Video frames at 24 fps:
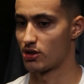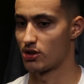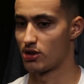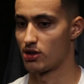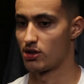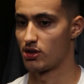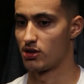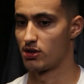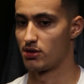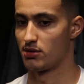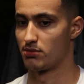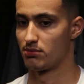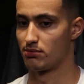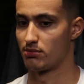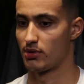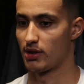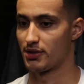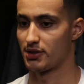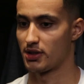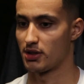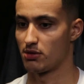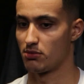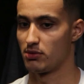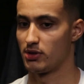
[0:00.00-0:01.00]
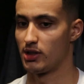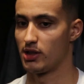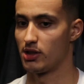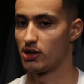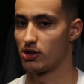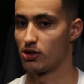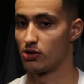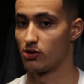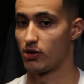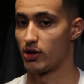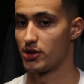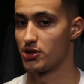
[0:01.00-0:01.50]
I think we did
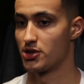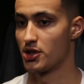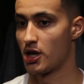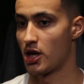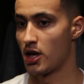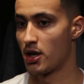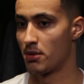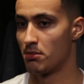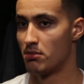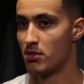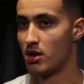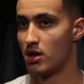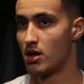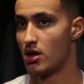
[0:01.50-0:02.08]
a great job